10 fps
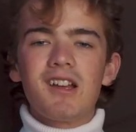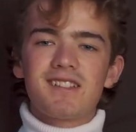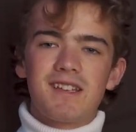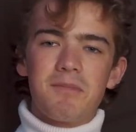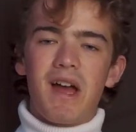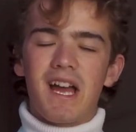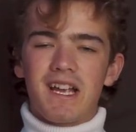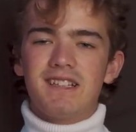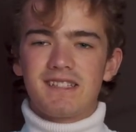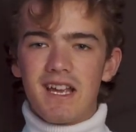to sit back
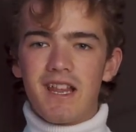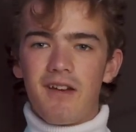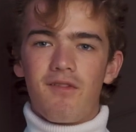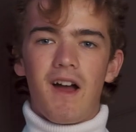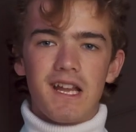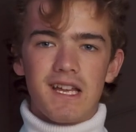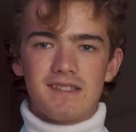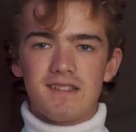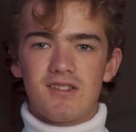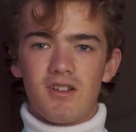and say that
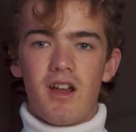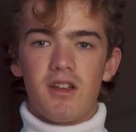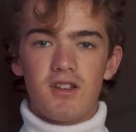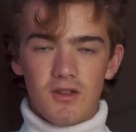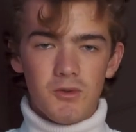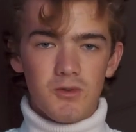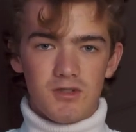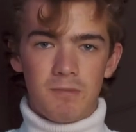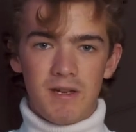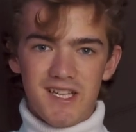finances are not a
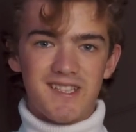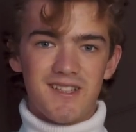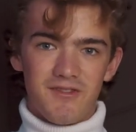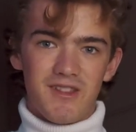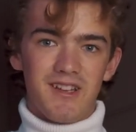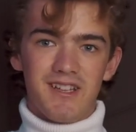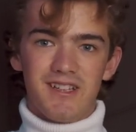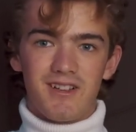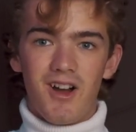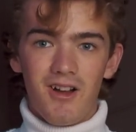huge piece of the
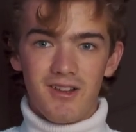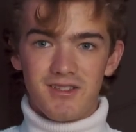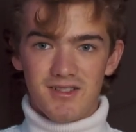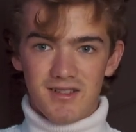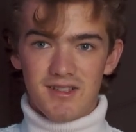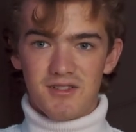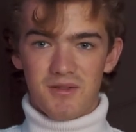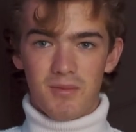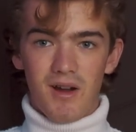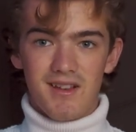college decision
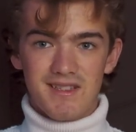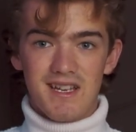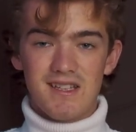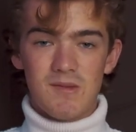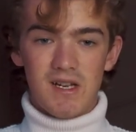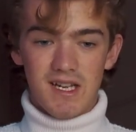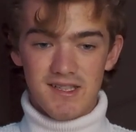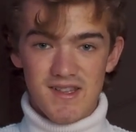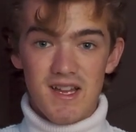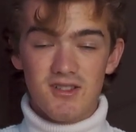process,
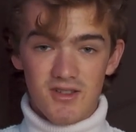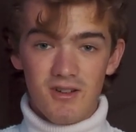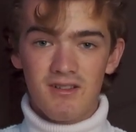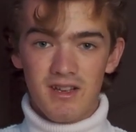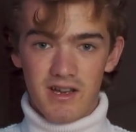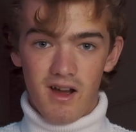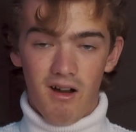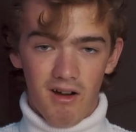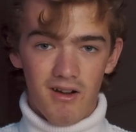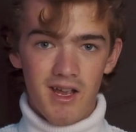because they certainly
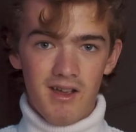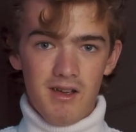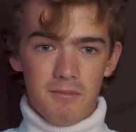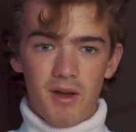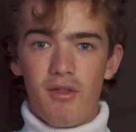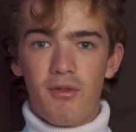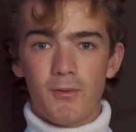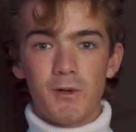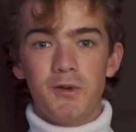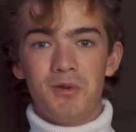are. But
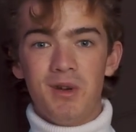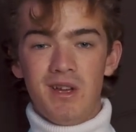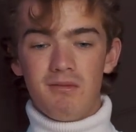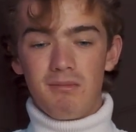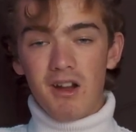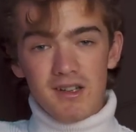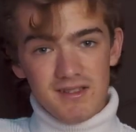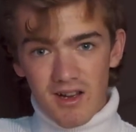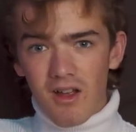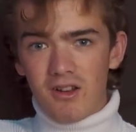through merit
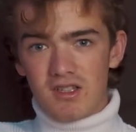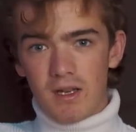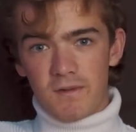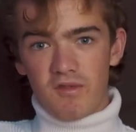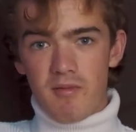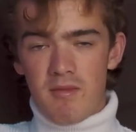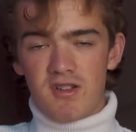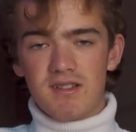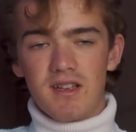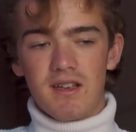scholarships from
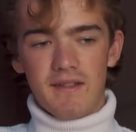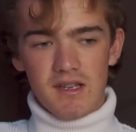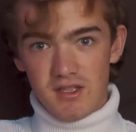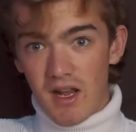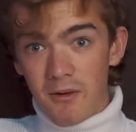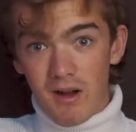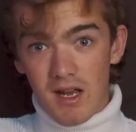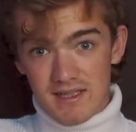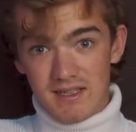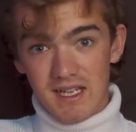Emerson, the
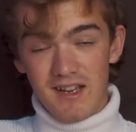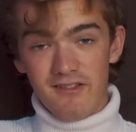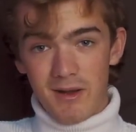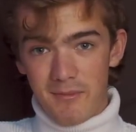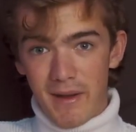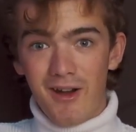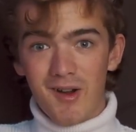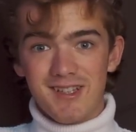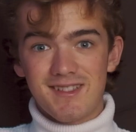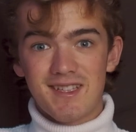generosity of my
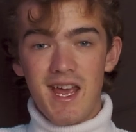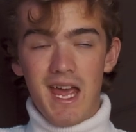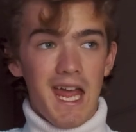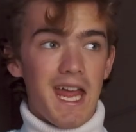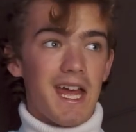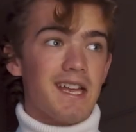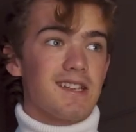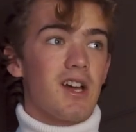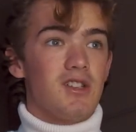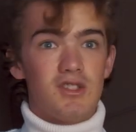parents, and
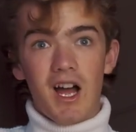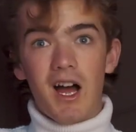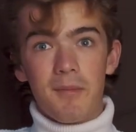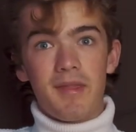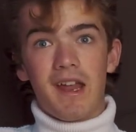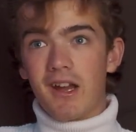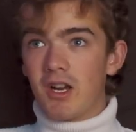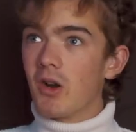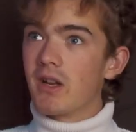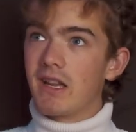a job that I
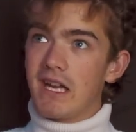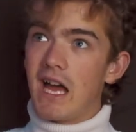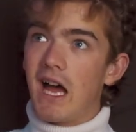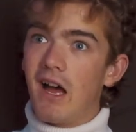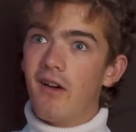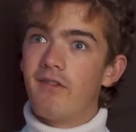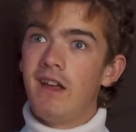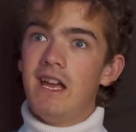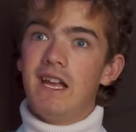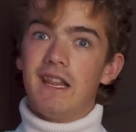currently have
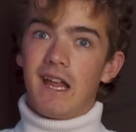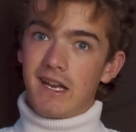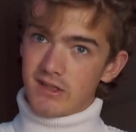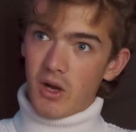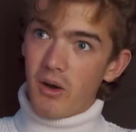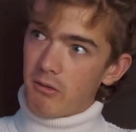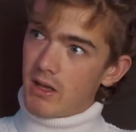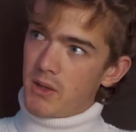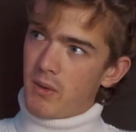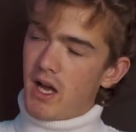that is going
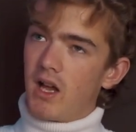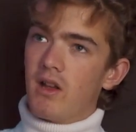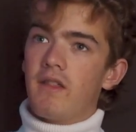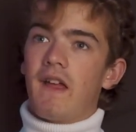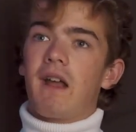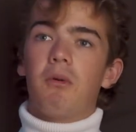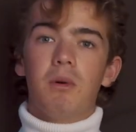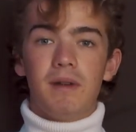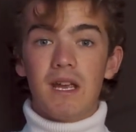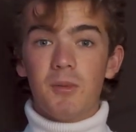really well, that I will
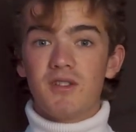be able